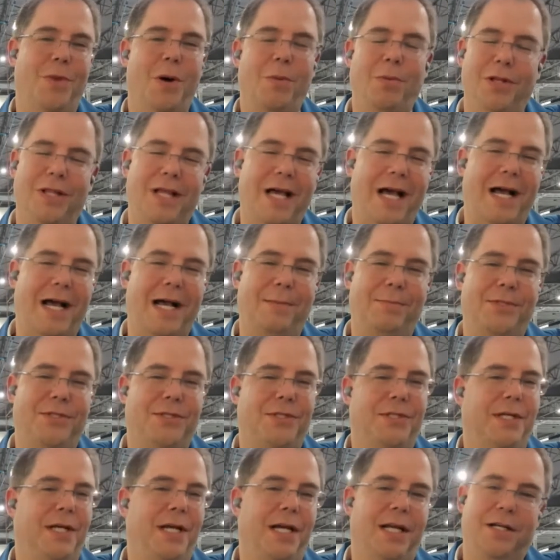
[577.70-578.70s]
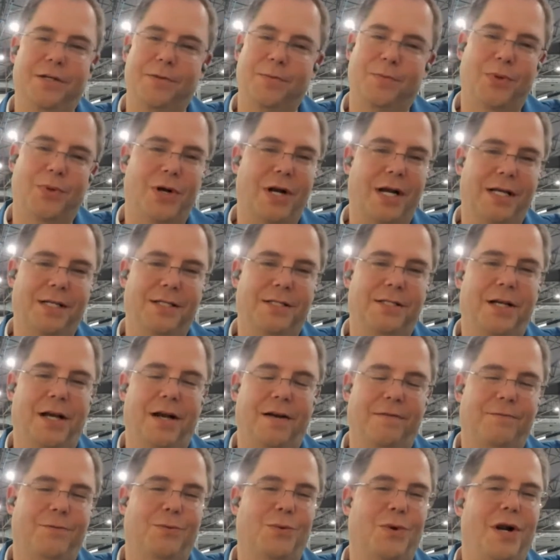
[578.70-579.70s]
mobile apps, enterprise
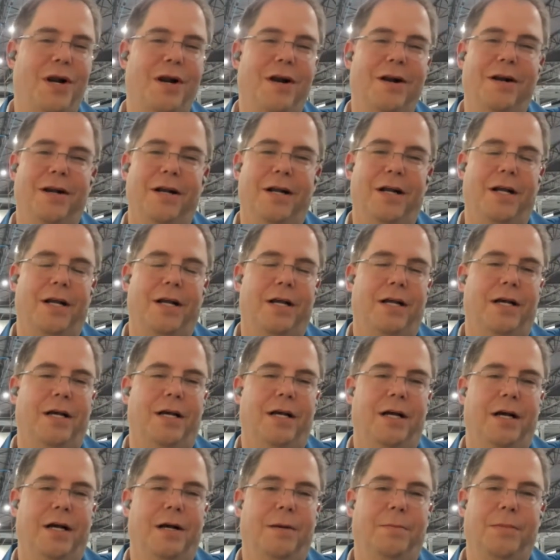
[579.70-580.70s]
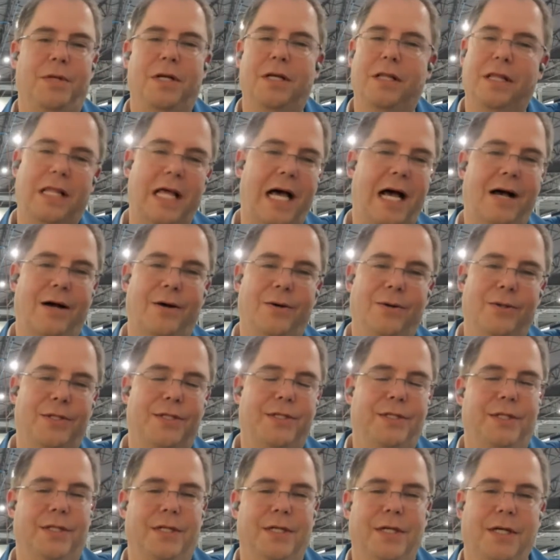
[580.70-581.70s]
software, cloud,
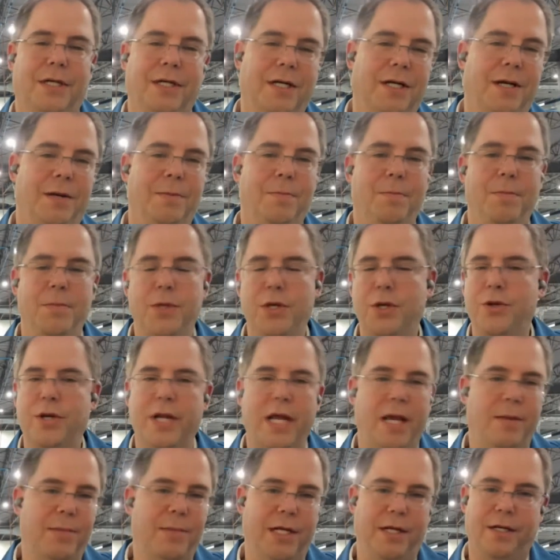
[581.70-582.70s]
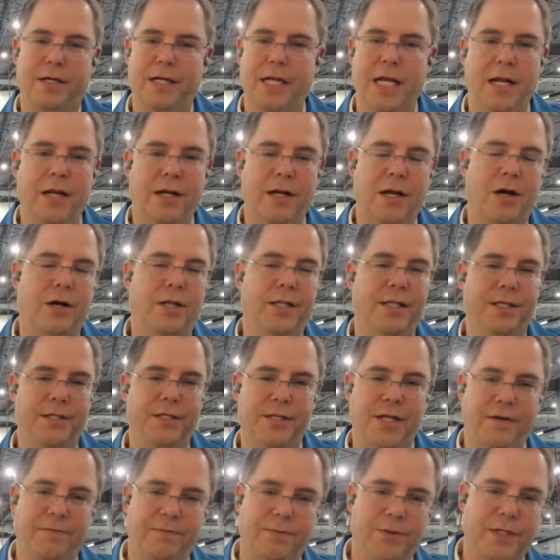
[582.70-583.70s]
you name it, and on the
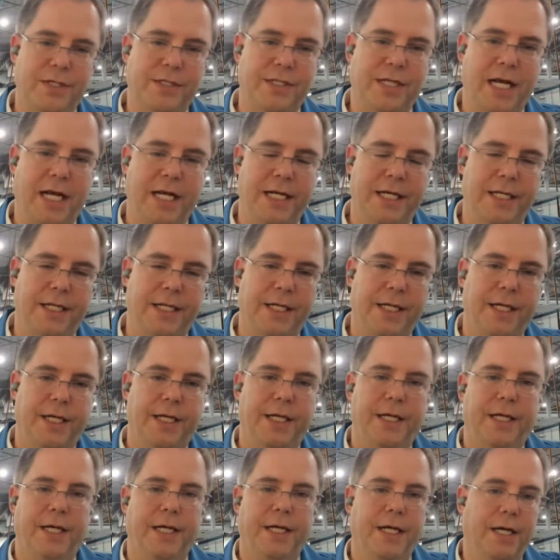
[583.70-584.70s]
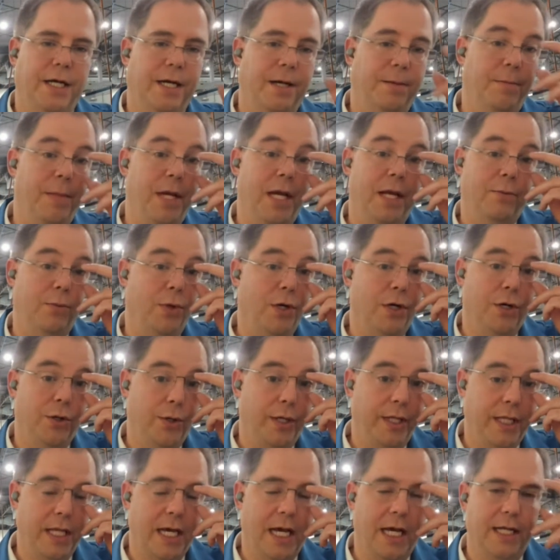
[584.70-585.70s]
software side. And we're
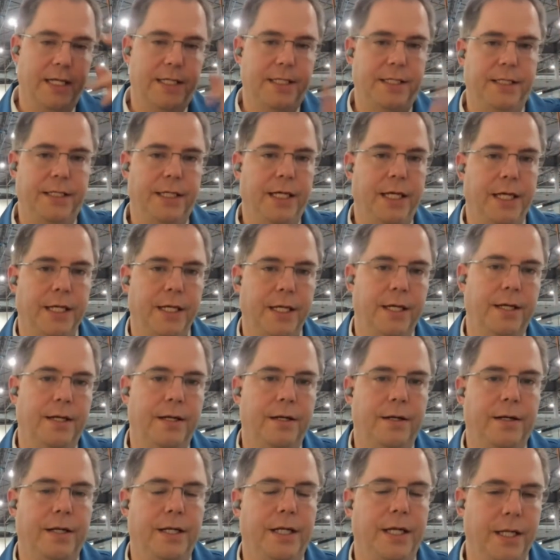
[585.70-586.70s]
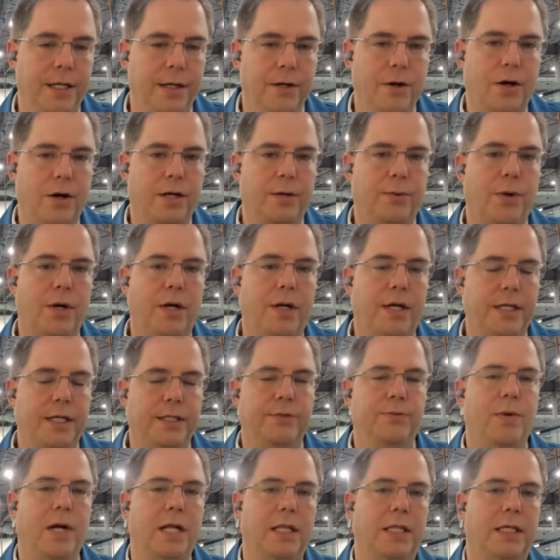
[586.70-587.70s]
doing that in Ottawa
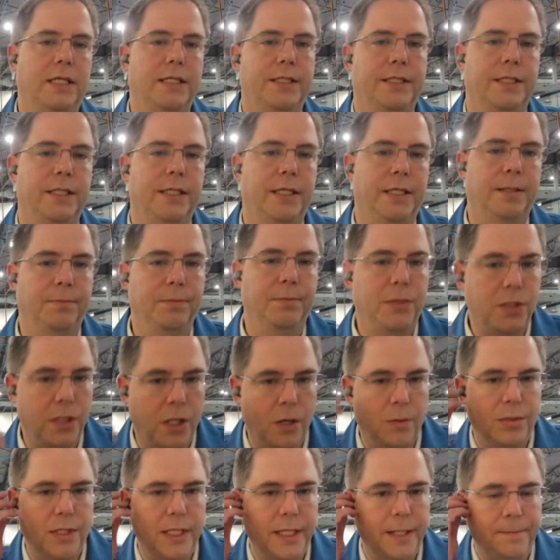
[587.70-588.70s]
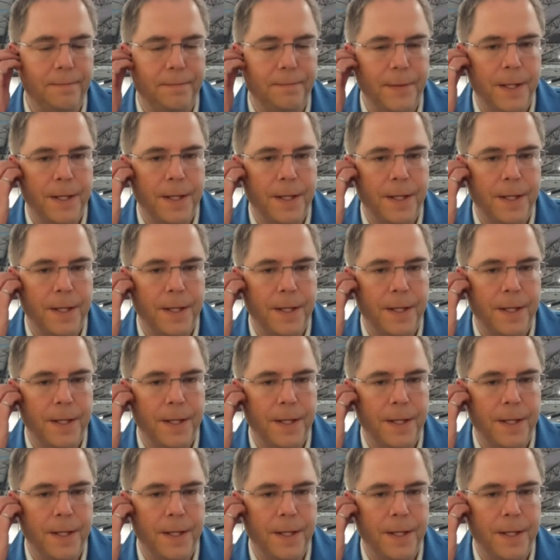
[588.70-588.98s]
as well as globally.